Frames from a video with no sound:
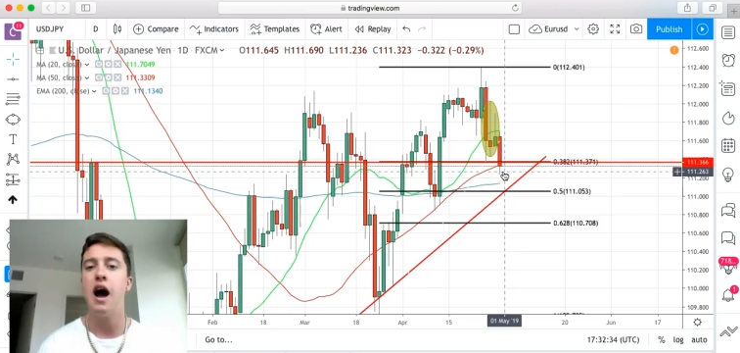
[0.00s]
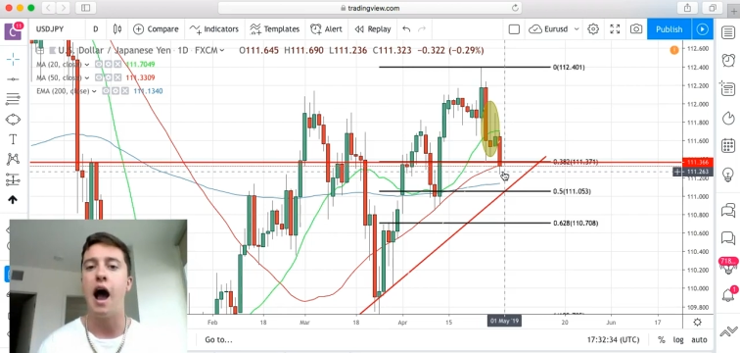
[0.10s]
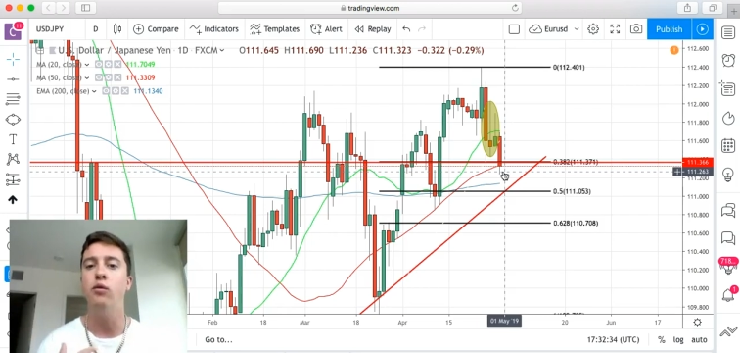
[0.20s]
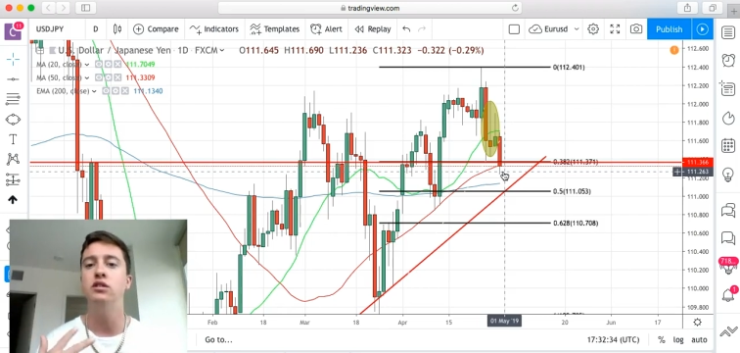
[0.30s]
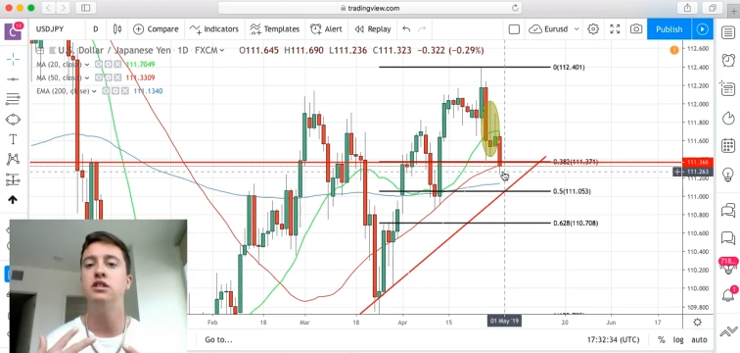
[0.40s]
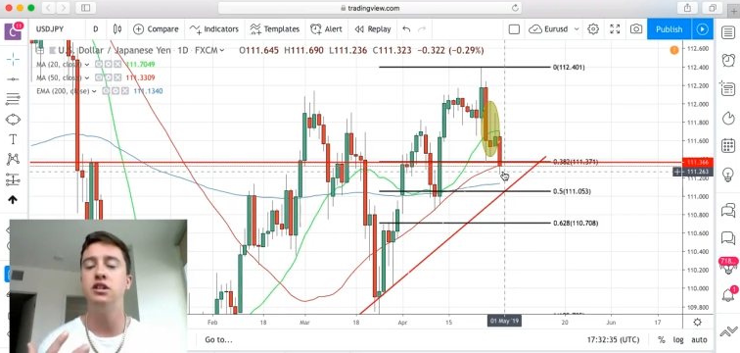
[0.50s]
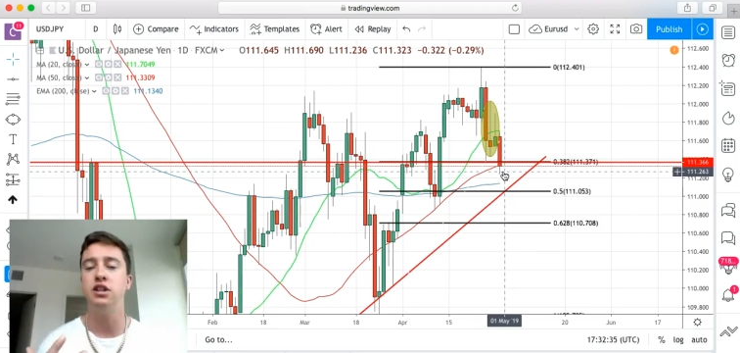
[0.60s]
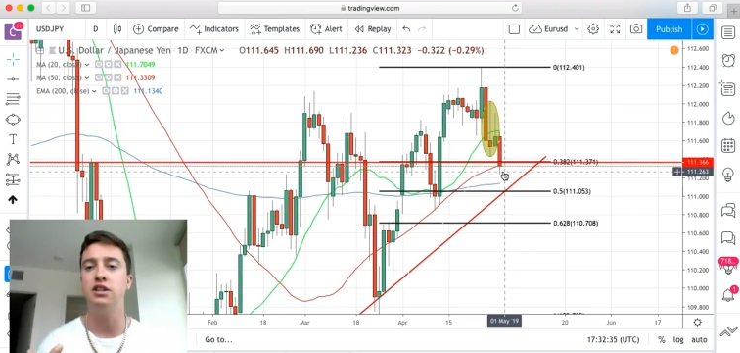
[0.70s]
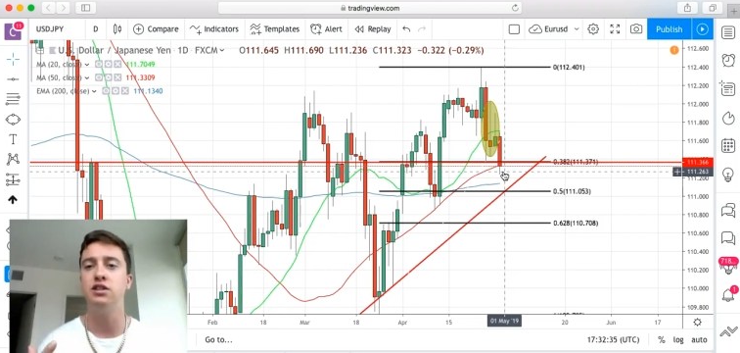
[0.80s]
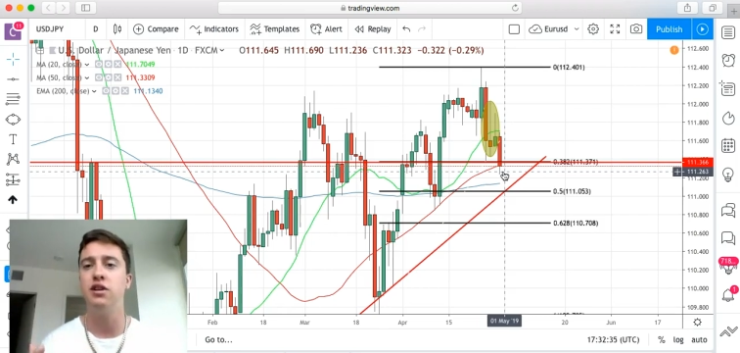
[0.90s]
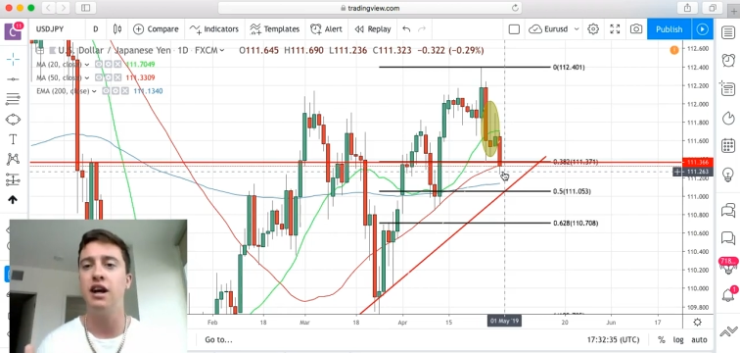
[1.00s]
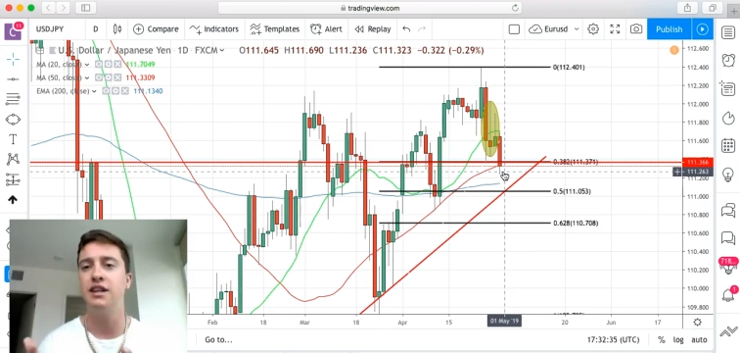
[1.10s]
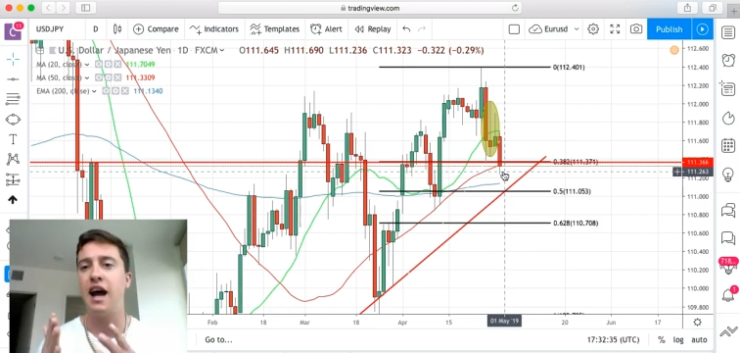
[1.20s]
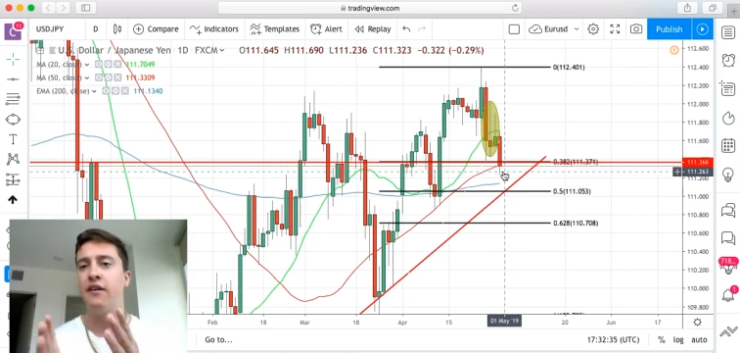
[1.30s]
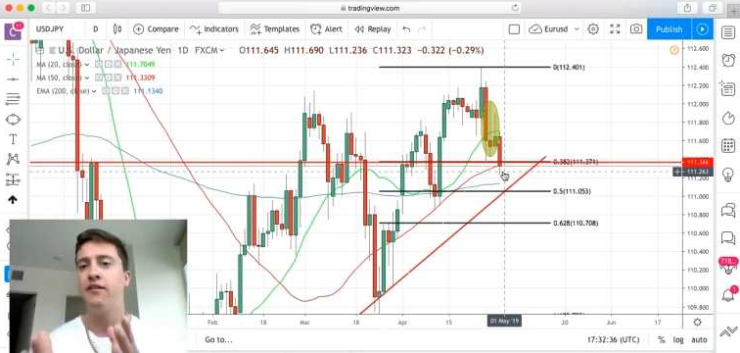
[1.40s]
I would suggest you
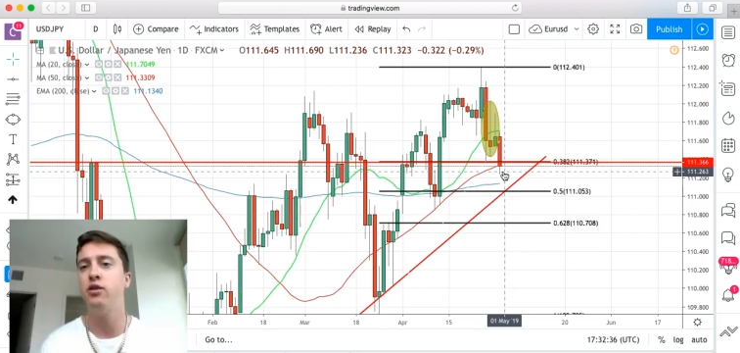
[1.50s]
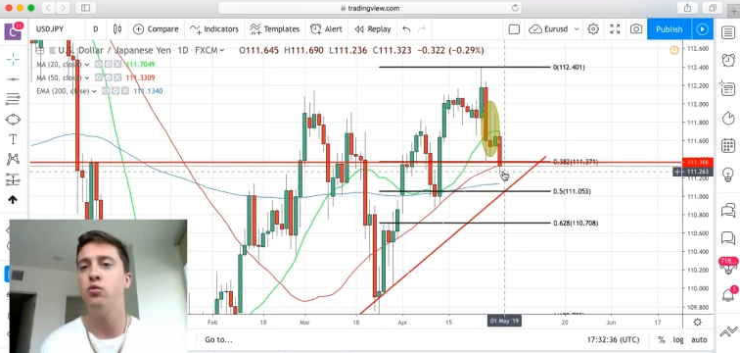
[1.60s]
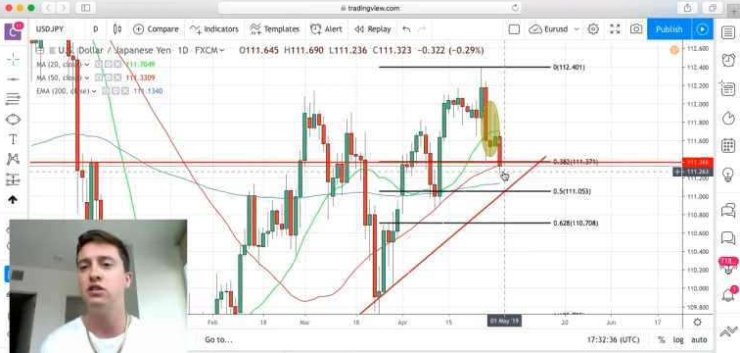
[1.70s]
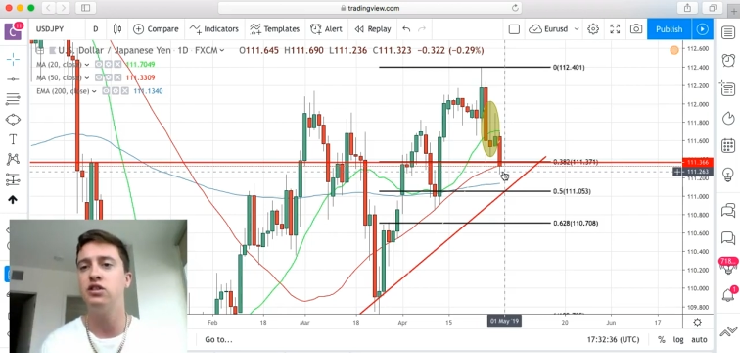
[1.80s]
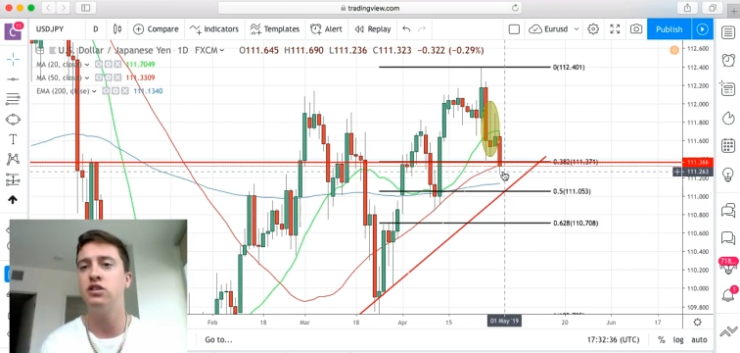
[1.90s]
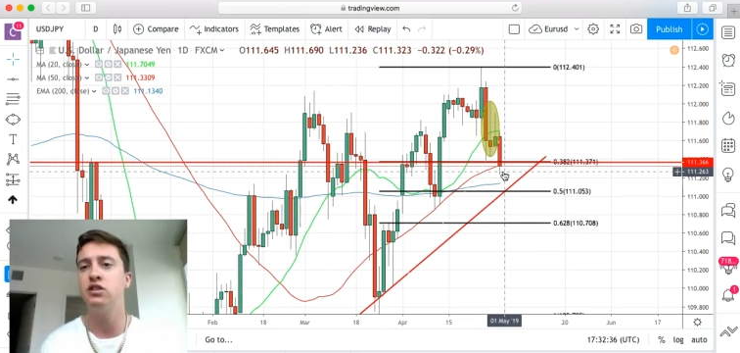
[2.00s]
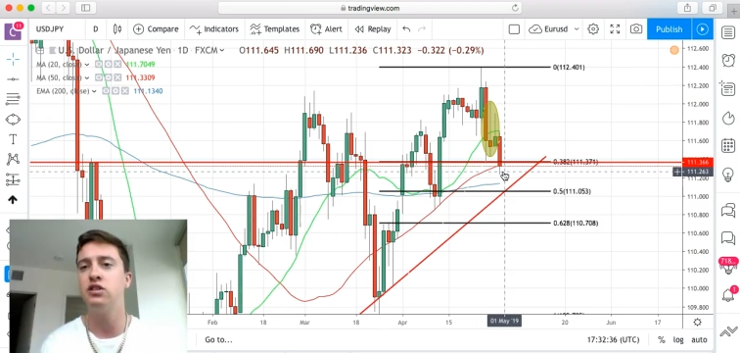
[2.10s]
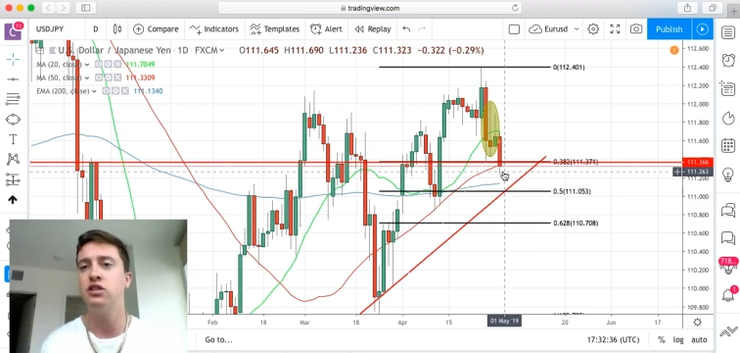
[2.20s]
guys, after you watch the video,